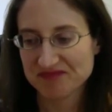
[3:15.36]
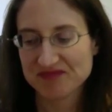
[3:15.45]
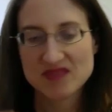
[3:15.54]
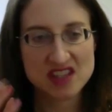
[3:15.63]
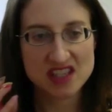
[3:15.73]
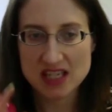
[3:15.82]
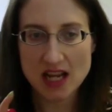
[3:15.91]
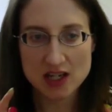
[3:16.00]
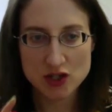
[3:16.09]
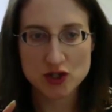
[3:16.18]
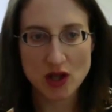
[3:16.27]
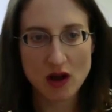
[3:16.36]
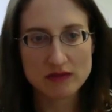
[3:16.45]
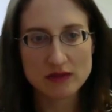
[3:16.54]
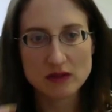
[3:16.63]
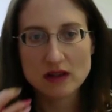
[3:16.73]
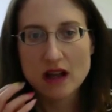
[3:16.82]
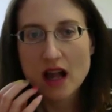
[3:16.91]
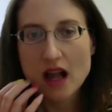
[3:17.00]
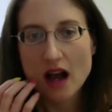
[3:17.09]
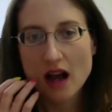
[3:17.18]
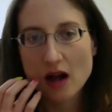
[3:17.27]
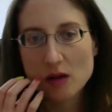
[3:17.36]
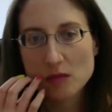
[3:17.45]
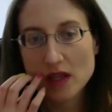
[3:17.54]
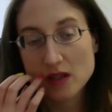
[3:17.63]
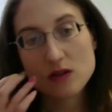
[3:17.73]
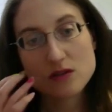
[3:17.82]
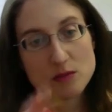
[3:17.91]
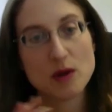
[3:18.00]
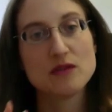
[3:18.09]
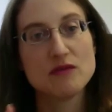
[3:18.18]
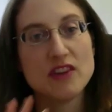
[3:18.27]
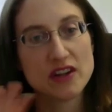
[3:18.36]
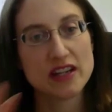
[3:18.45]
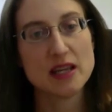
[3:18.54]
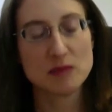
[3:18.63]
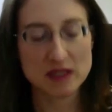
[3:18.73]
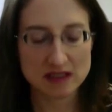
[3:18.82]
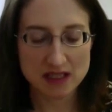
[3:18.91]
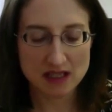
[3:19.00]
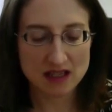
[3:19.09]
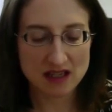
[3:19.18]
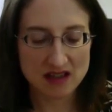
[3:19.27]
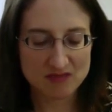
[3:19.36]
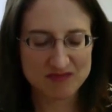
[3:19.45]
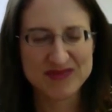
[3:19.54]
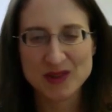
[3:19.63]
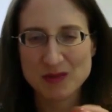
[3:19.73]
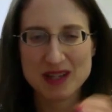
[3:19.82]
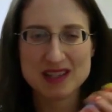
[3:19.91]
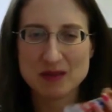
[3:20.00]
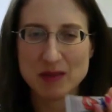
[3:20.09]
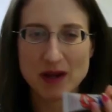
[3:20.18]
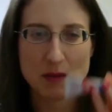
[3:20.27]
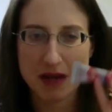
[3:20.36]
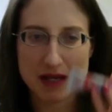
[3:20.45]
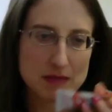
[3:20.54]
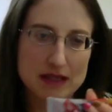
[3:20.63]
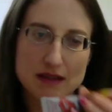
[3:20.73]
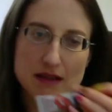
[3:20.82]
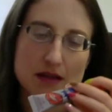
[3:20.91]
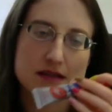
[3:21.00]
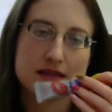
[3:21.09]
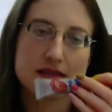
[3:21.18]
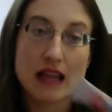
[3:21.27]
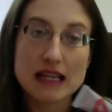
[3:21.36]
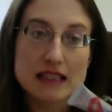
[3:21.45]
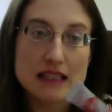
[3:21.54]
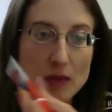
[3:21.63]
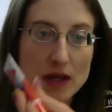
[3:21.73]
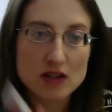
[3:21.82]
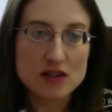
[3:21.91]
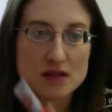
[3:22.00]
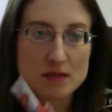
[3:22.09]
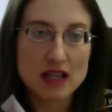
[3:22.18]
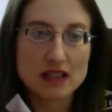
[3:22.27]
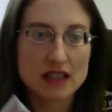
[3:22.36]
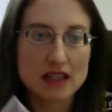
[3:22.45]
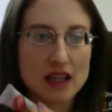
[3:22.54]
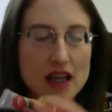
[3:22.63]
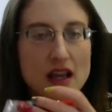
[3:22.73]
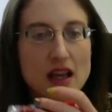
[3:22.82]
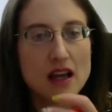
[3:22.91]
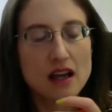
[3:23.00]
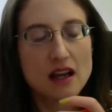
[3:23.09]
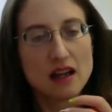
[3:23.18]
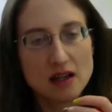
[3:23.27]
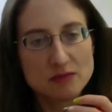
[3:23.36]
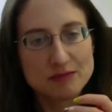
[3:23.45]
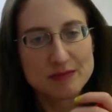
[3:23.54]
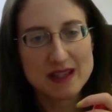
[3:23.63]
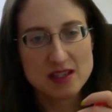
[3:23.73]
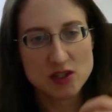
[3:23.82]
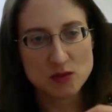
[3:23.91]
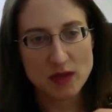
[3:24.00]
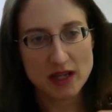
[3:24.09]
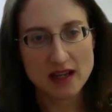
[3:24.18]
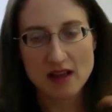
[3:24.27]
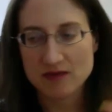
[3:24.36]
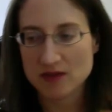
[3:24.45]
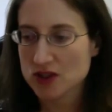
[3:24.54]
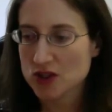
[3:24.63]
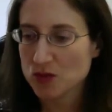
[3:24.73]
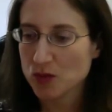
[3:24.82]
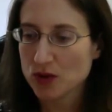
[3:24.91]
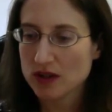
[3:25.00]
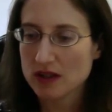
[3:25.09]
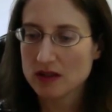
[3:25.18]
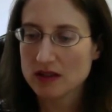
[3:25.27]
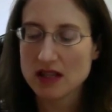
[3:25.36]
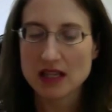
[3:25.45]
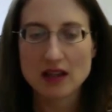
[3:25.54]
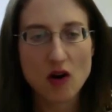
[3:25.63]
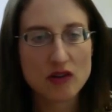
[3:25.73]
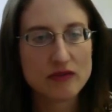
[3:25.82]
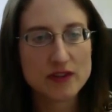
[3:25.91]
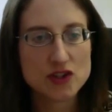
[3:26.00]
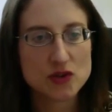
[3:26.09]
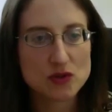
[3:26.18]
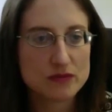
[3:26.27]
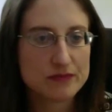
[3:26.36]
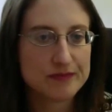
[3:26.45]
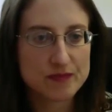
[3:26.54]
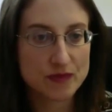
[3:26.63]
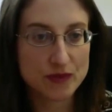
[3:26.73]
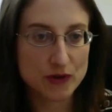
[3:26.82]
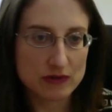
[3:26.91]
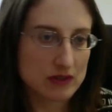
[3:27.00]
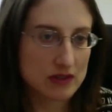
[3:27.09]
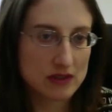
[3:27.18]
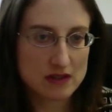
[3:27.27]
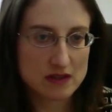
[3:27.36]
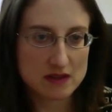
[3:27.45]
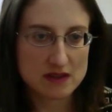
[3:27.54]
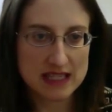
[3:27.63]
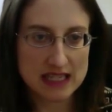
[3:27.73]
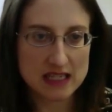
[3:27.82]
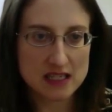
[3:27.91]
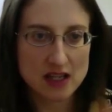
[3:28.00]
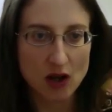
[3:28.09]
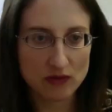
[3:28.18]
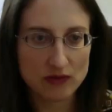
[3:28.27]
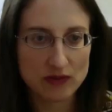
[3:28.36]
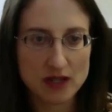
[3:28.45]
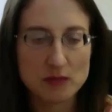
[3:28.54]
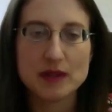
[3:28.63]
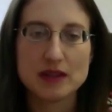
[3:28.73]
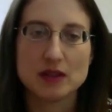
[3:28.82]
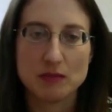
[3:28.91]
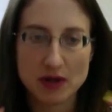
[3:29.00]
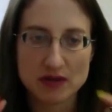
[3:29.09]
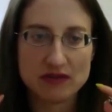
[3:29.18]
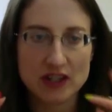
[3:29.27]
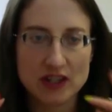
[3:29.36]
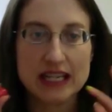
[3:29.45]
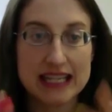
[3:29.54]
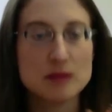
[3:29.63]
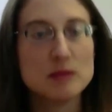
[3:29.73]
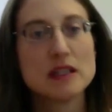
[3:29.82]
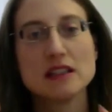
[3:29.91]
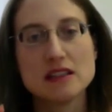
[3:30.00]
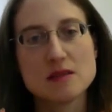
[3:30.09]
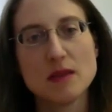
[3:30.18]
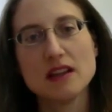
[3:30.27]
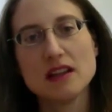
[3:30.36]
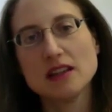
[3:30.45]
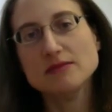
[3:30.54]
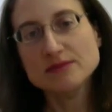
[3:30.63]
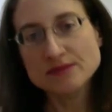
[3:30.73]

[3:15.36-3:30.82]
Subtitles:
Just the texture's awful. And they're also both very chemically. The Romantic Bear might be slightly better smelling. They do make an effort to put like artificial fruit scent over it, but they're both very chemically smelling.